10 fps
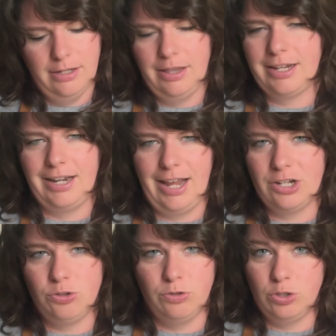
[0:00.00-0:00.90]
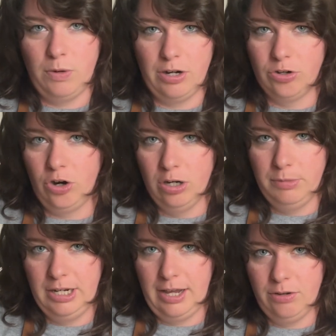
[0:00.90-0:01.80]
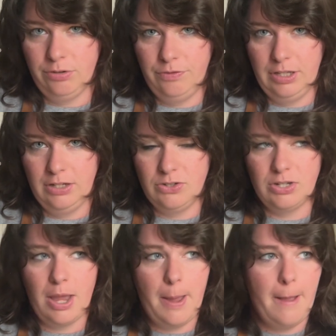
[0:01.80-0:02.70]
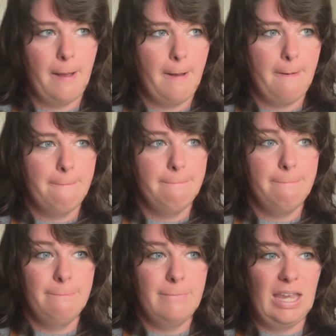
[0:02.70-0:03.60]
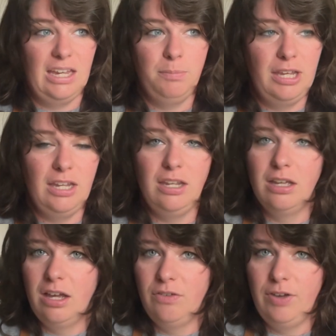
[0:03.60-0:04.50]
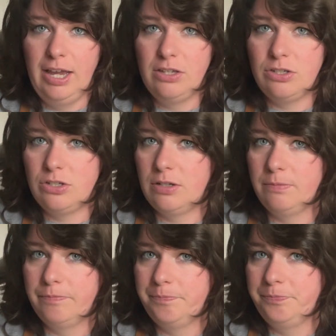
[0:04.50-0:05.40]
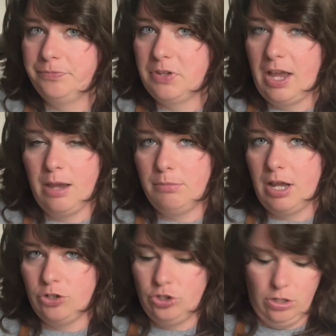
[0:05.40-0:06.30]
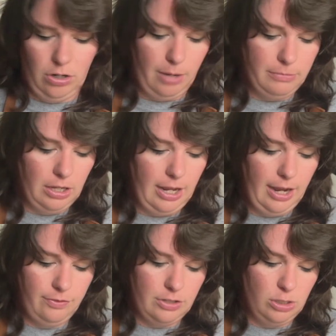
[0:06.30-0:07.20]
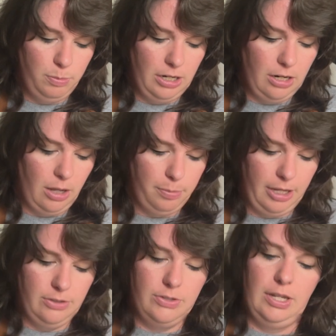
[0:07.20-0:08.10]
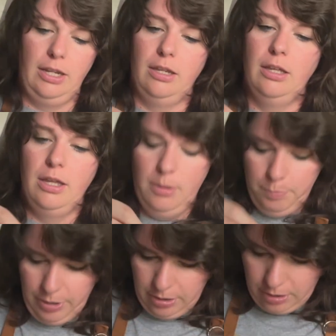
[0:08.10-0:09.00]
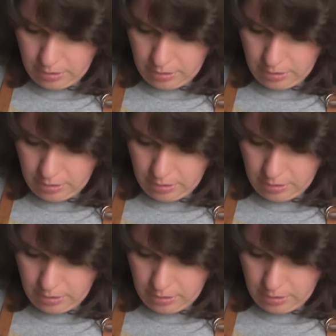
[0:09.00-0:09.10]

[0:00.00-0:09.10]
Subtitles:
like an actual sweater garment out of this. Maybe a vest? I'm not sure. I'm gonna have to spin it up and see. But